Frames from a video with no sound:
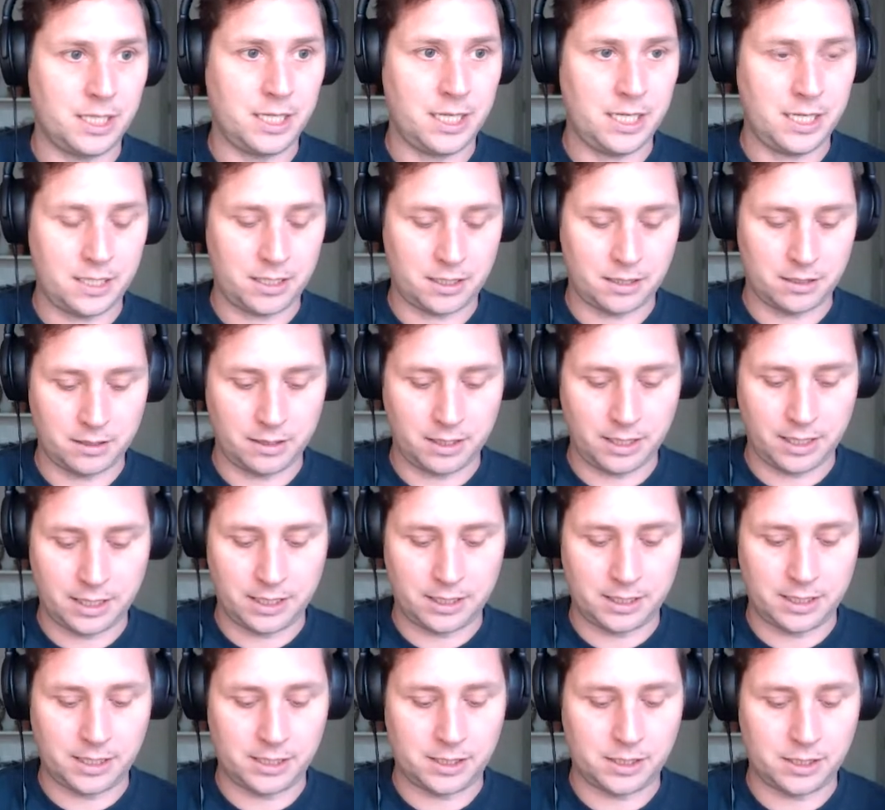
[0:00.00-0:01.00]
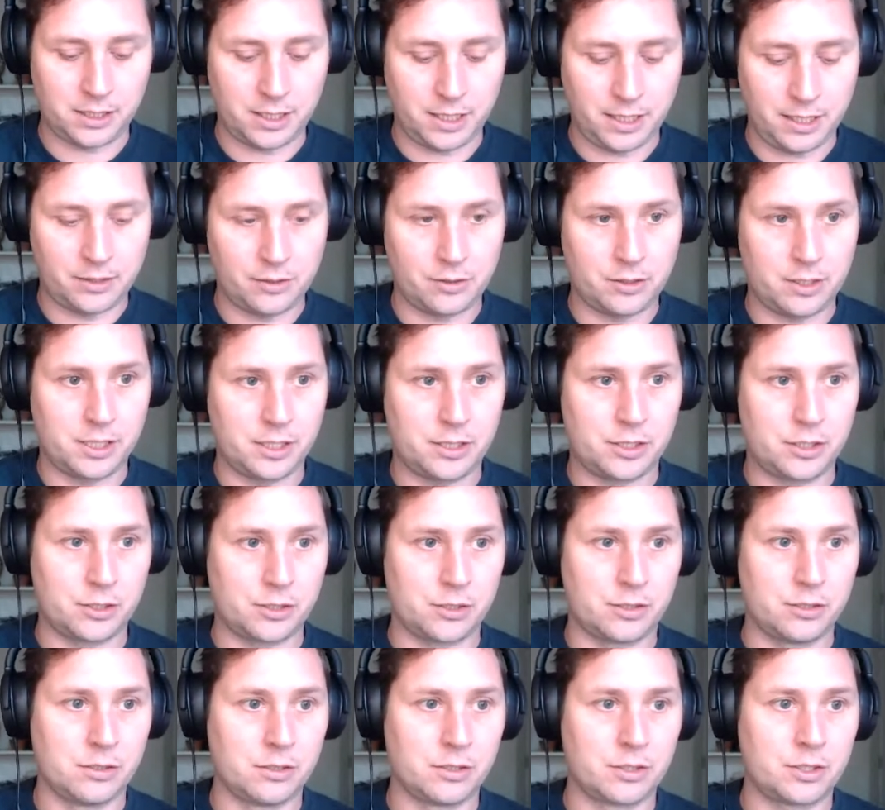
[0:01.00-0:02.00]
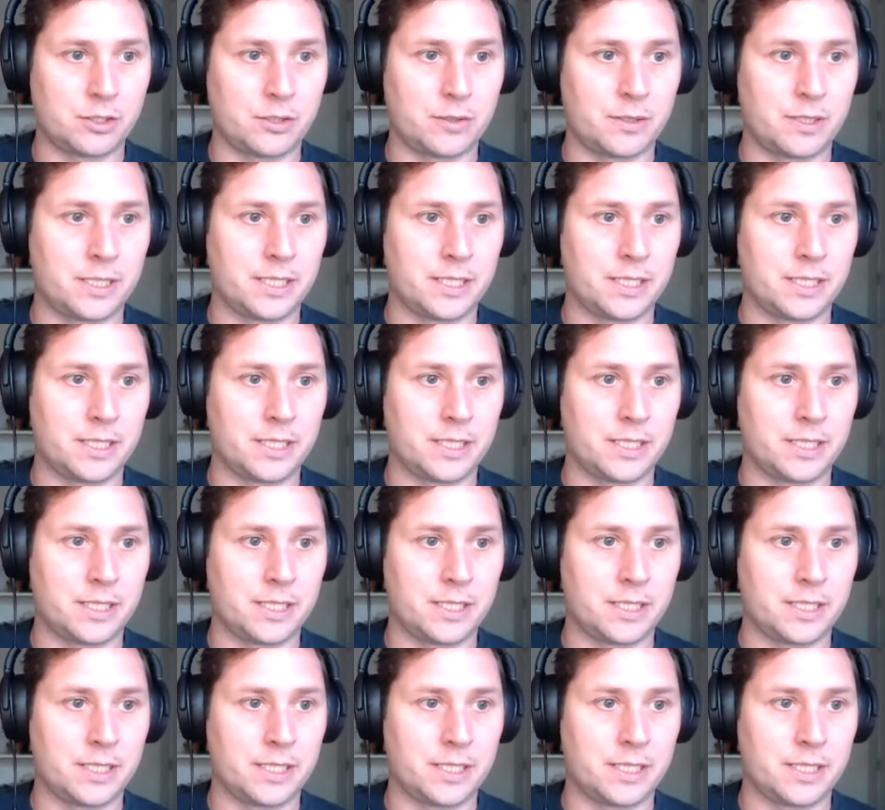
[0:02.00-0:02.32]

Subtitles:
n, and it has an I32, so